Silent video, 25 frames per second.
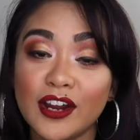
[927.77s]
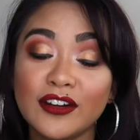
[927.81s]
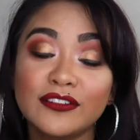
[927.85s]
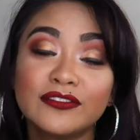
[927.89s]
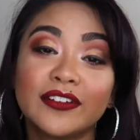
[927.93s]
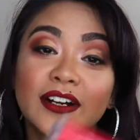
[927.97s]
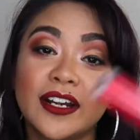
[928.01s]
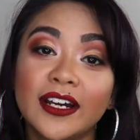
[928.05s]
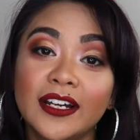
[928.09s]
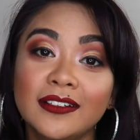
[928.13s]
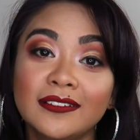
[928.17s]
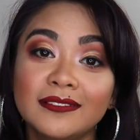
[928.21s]

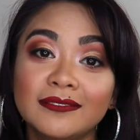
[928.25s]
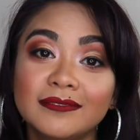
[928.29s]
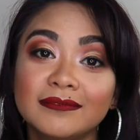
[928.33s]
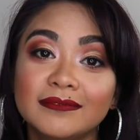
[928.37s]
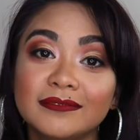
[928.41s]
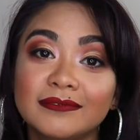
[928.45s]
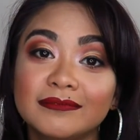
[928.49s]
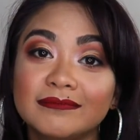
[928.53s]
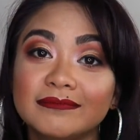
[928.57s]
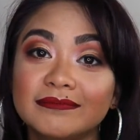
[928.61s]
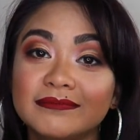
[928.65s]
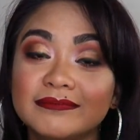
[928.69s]
Ofra,
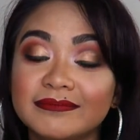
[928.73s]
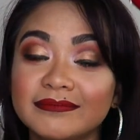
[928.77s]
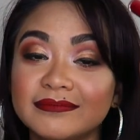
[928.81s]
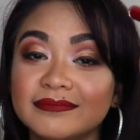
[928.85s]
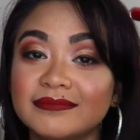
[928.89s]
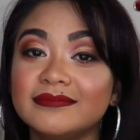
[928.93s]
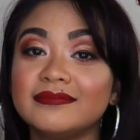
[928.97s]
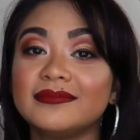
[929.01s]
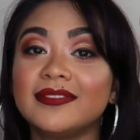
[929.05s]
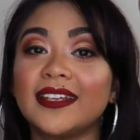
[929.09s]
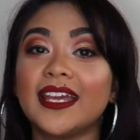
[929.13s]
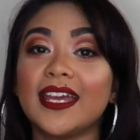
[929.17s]

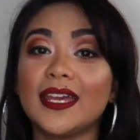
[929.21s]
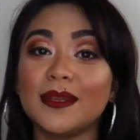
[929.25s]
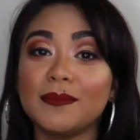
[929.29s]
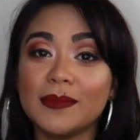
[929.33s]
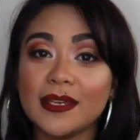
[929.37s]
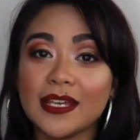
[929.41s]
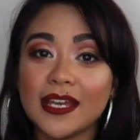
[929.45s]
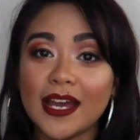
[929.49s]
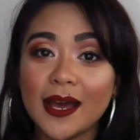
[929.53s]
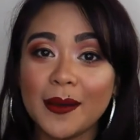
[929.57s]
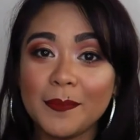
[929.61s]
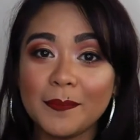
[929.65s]
hit
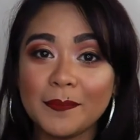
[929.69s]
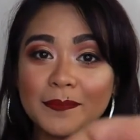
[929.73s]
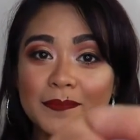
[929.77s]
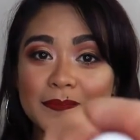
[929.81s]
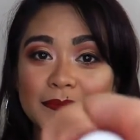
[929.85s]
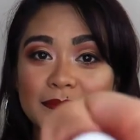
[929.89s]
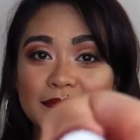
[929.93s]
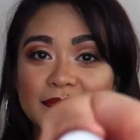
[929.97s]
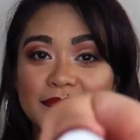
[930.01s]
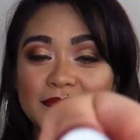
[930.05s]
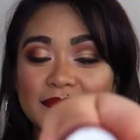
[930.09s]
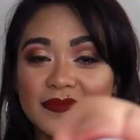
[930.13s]
me up,
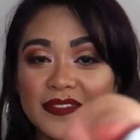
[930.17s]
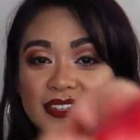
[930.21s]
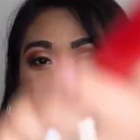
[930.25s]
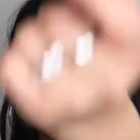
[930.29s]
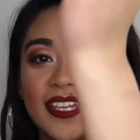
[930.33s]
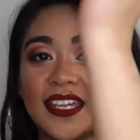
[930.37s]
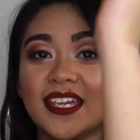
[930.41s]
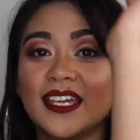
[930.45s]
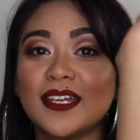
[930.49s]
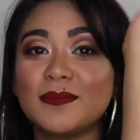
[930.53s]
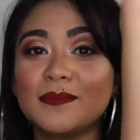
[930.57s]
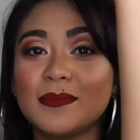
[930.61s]

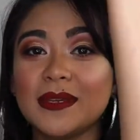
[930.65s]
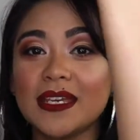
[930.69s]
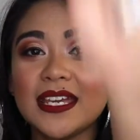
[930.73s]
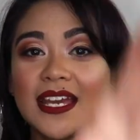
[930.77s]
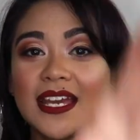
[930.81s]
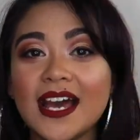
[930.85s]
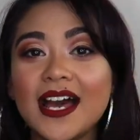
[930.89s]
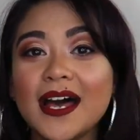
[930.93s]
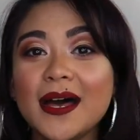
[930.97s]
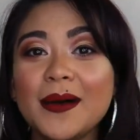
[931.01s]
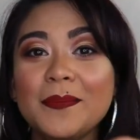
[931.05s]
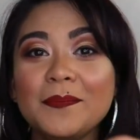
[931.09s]
hit
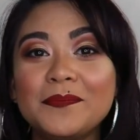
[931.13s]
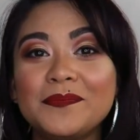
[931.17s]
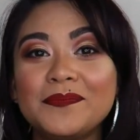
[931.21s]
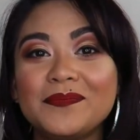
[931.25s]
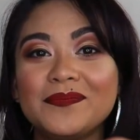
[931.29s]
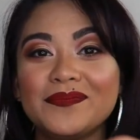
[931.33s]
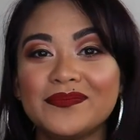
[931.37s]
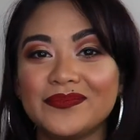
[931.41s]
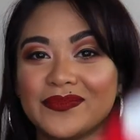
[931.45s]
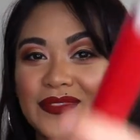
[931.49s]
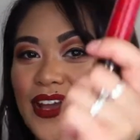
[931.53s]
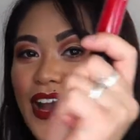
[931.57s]
up.
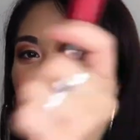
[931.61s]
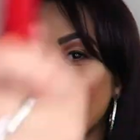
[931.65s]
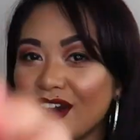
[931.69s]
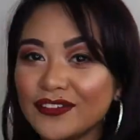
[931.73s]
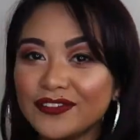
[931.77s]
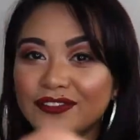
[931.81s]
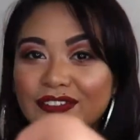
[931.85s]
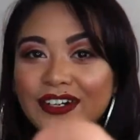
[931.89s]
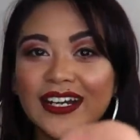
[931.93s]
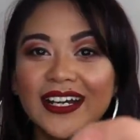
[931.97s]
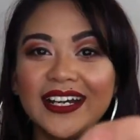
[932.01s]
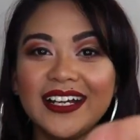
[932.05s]

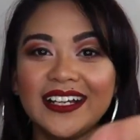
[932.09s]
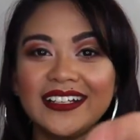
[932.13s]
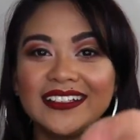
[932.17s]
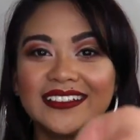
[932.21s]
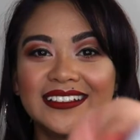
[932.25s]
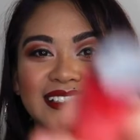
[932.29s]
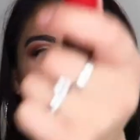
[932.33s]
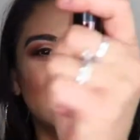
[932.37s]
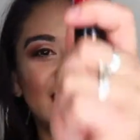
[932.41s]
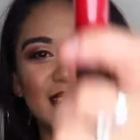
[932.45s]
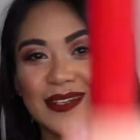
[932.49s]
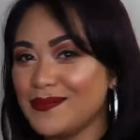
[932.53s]
Ofra,
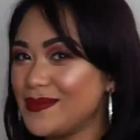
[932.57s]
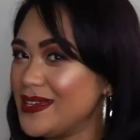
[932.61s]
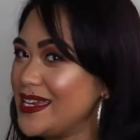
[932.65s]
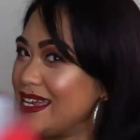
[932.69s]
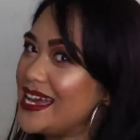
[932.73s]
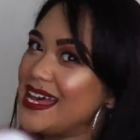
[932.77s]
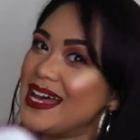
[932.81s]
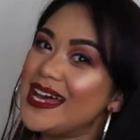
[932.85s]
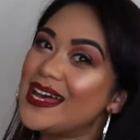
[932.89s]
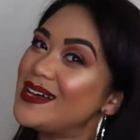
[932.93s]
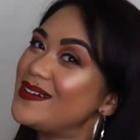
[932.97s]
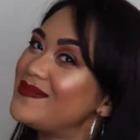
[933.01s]
hit
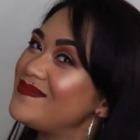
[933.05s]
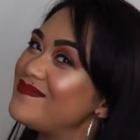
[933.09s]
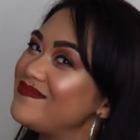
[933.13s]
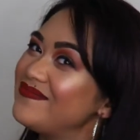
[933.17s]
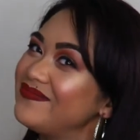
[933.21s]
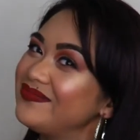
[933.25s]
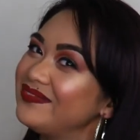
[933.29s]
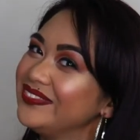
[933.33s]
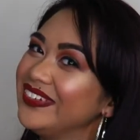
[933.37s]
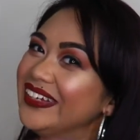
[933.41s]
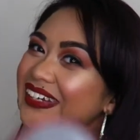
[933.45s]
me up.